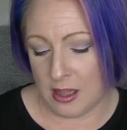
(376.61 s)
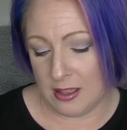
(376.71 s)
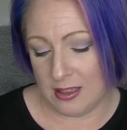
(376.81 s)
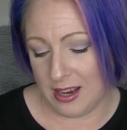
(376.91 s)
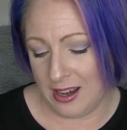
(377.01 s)

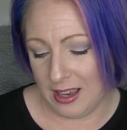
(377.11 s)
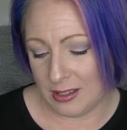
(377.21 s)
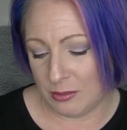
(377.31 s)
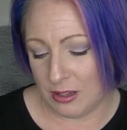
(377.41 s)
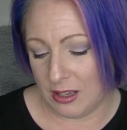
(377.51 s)
The next
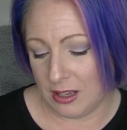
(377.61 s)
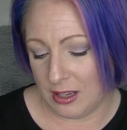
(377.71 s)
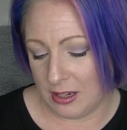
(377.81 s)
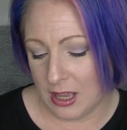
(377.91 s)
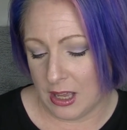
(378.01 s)

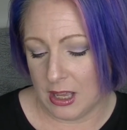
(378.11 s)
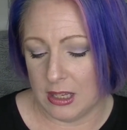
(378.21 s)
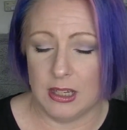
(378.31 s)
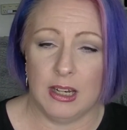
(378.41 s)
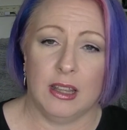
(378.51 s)
one
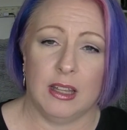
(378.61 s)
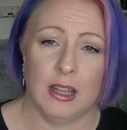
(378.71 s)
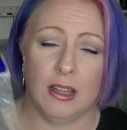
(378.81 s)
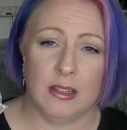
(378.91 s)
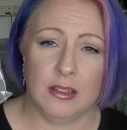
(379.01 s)
is another
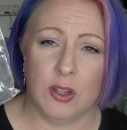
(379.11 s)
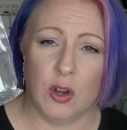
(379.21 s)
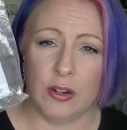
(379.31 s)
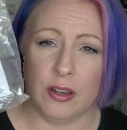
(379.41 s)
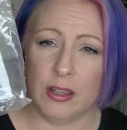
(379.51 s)

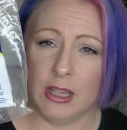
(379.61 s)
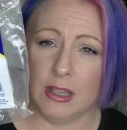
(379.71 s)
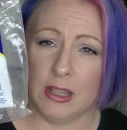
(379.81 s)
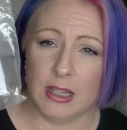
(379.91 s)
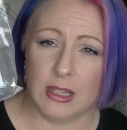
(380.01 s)
cotton thing.
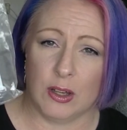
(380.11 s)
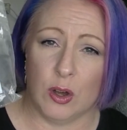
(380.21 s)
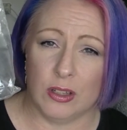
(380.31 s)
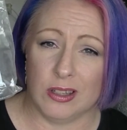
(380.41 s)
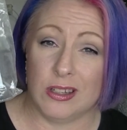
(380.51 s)
These are
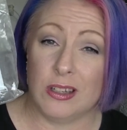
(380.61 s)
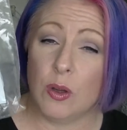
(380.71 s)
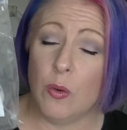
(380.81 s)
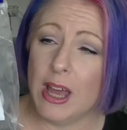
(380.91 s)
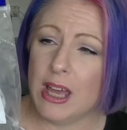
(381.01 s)
cotton
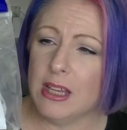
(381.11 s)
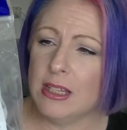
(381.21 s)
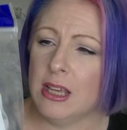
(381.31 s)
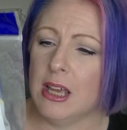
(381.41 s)
squares.